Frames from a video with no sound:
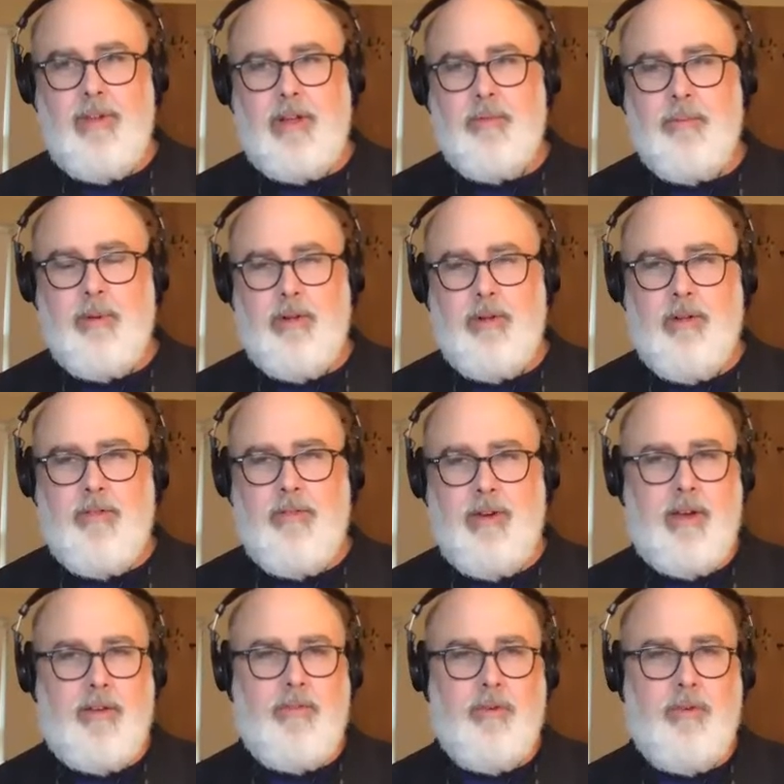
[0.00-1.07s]
detrimental
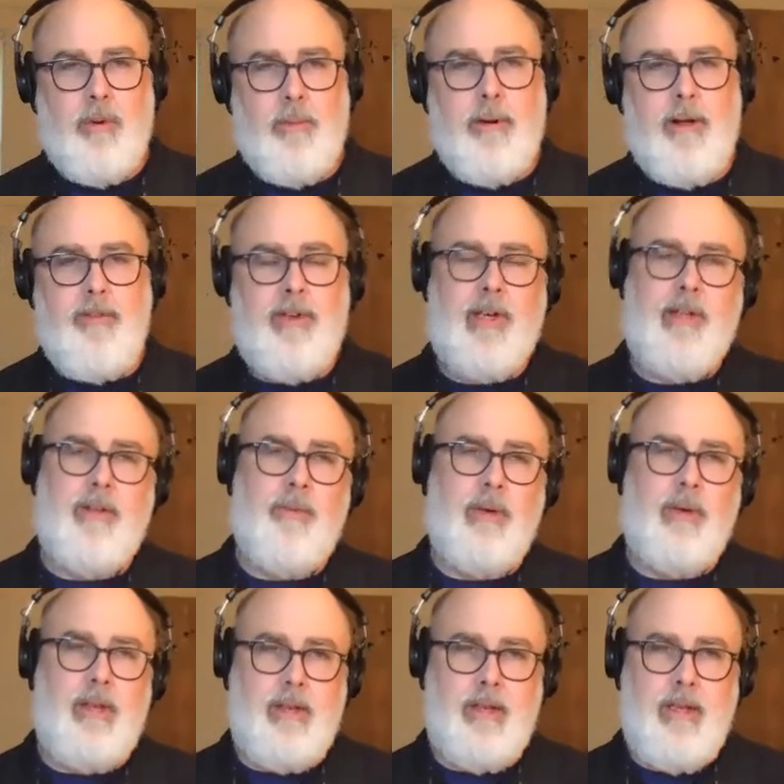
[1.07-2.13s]
effects for a project
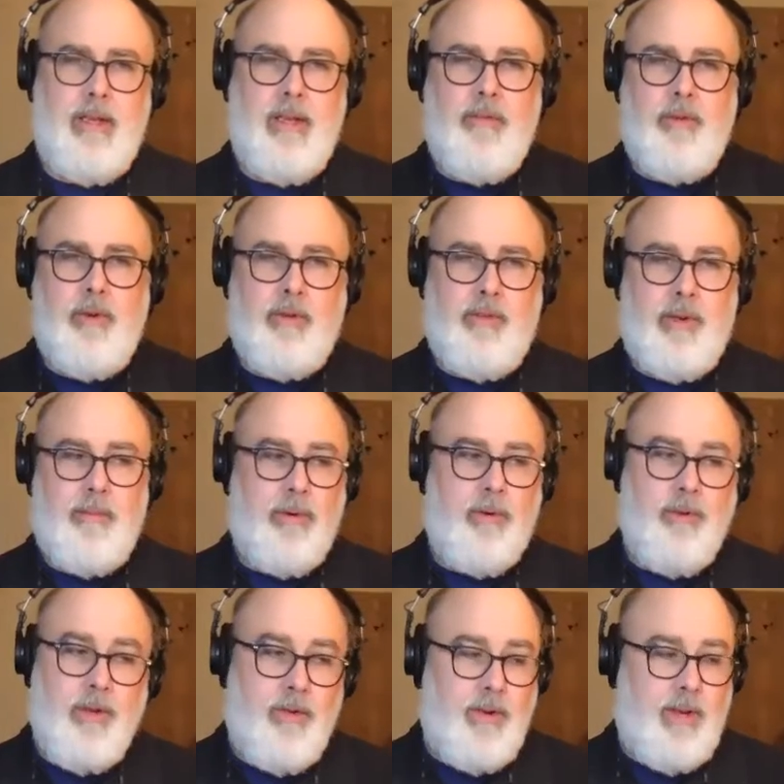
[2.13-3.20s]
when, for example,
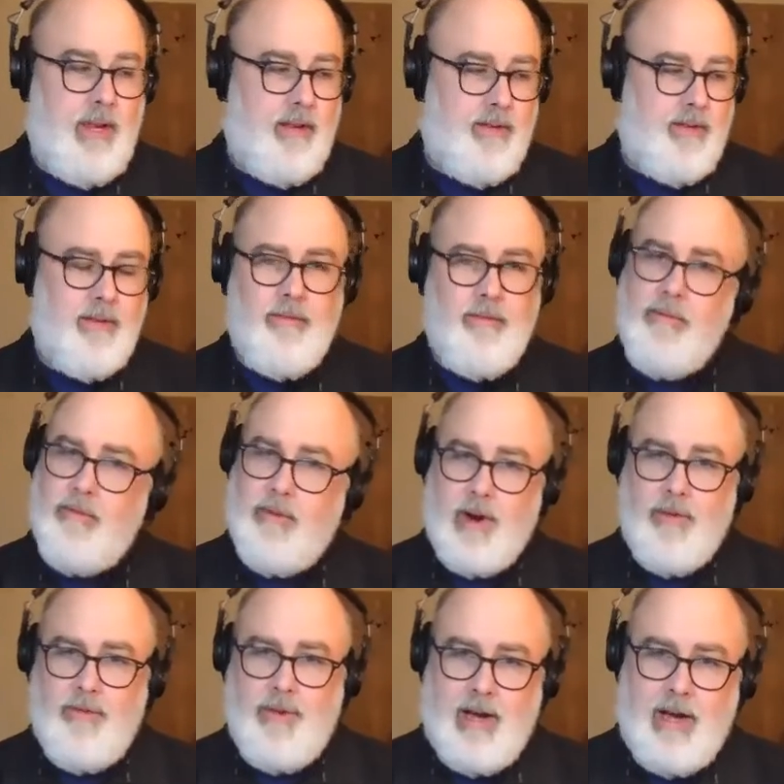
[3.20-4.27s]
you need to
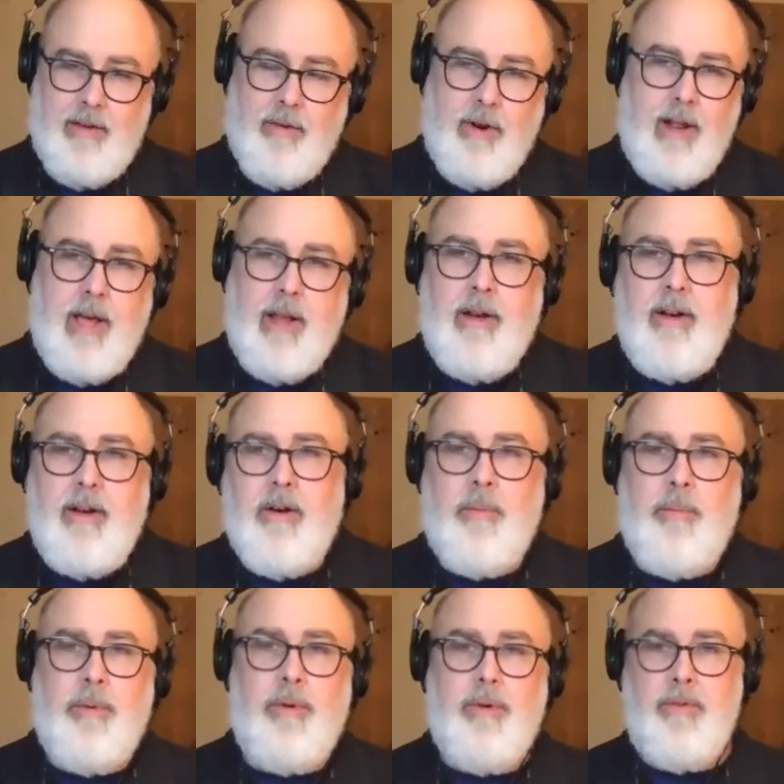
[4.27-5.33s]
verify for an editor or
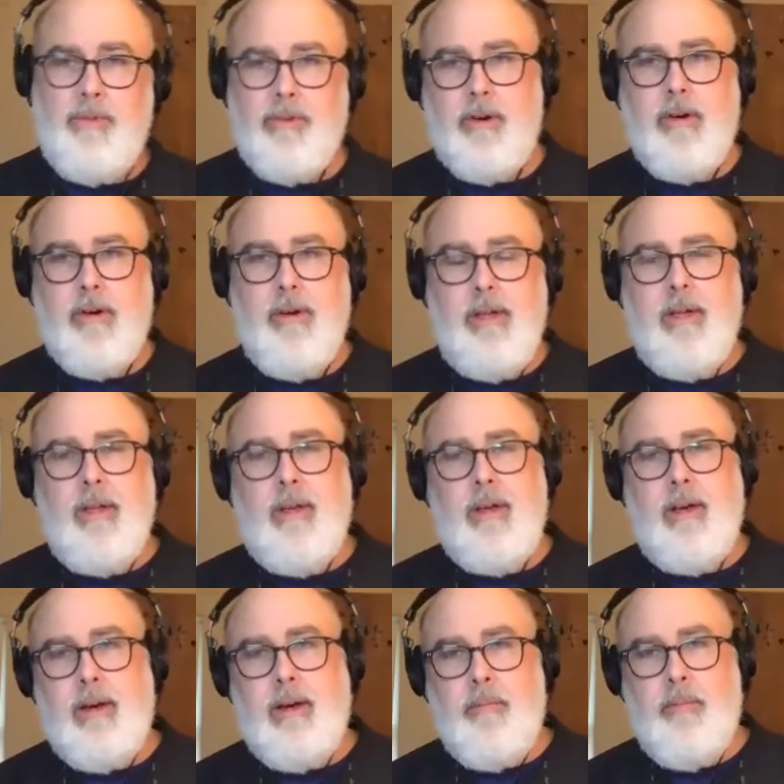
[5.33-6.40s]
producer
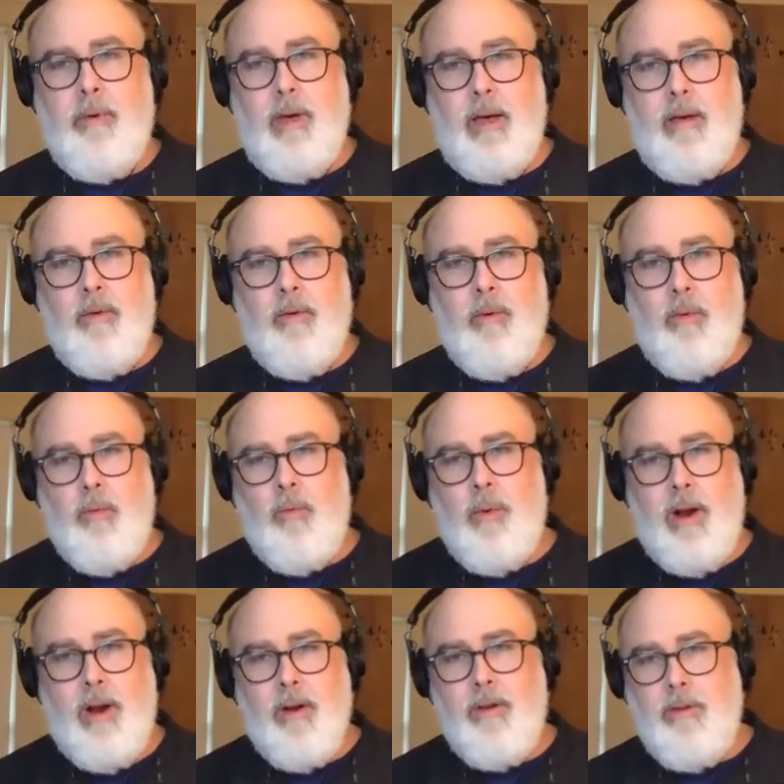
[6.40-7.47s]

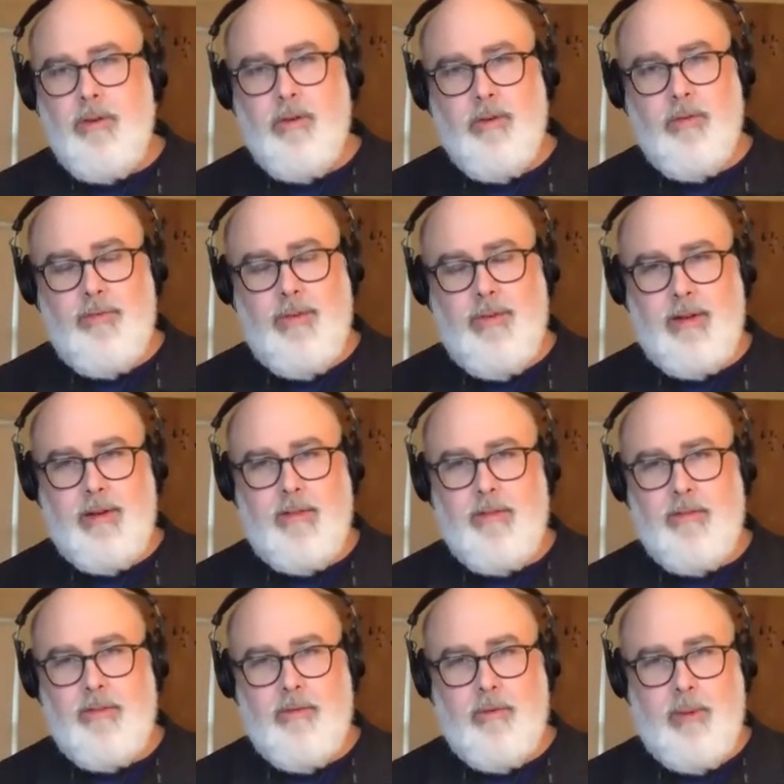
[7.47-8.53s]
where you found out
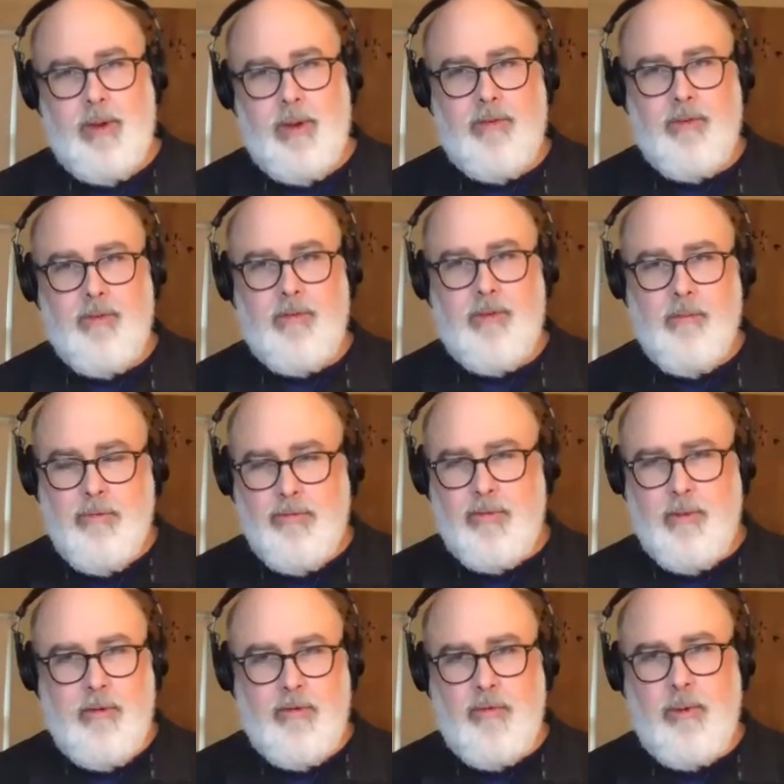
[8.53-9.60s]
this information.
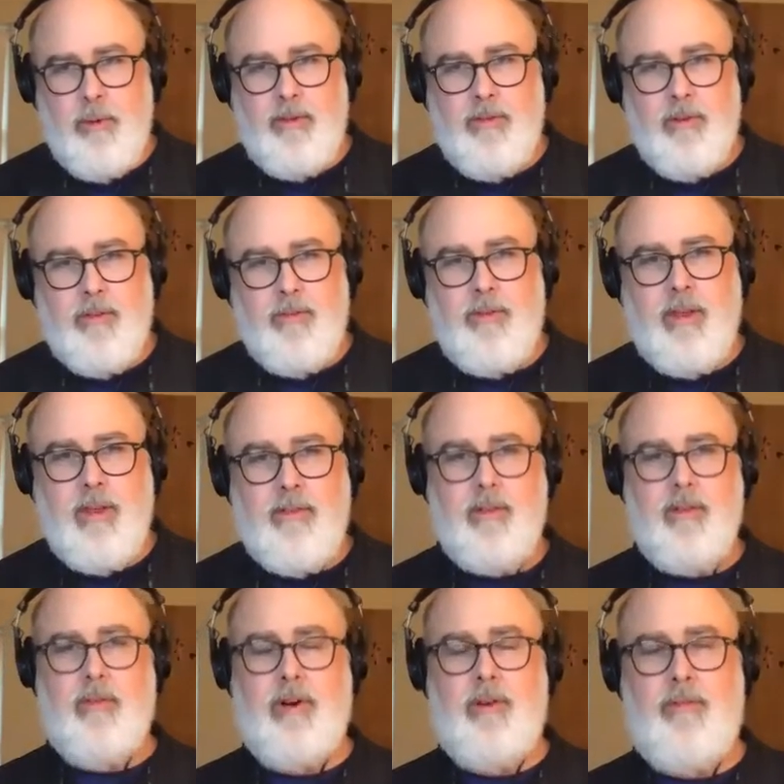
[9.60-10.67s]
Some information is easily
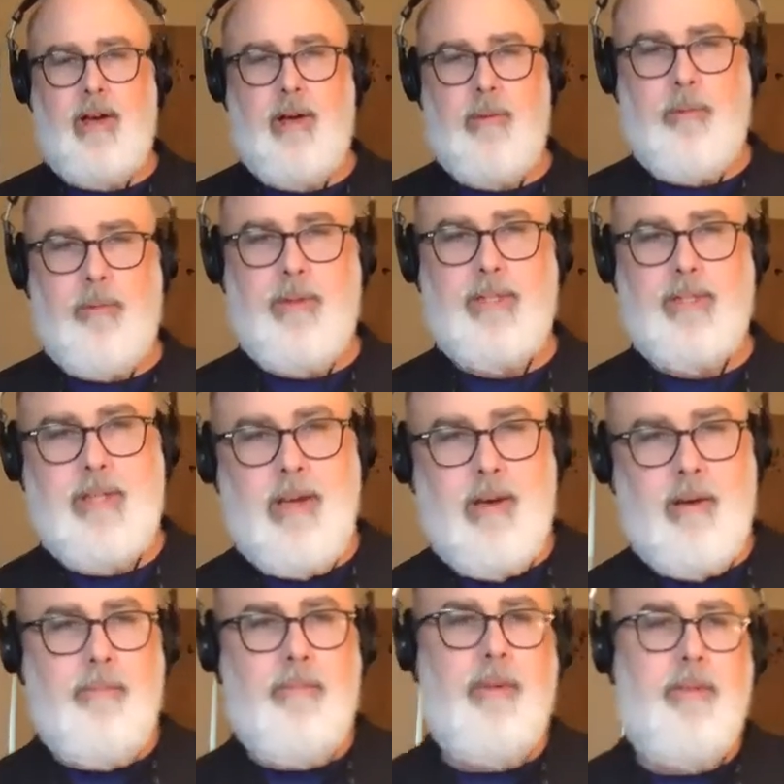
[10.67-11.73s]
verifiable, but
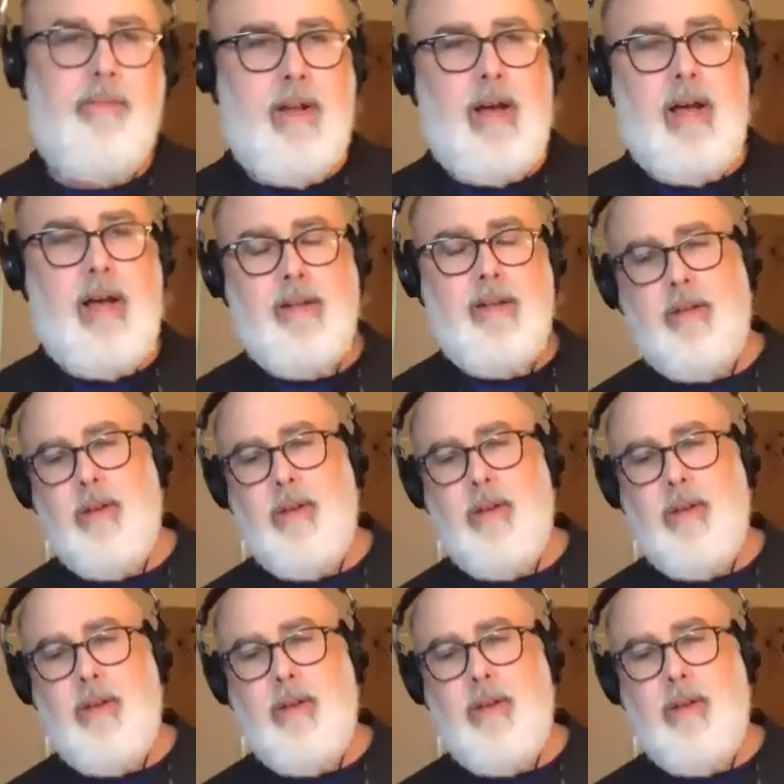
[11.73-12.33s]
some is not.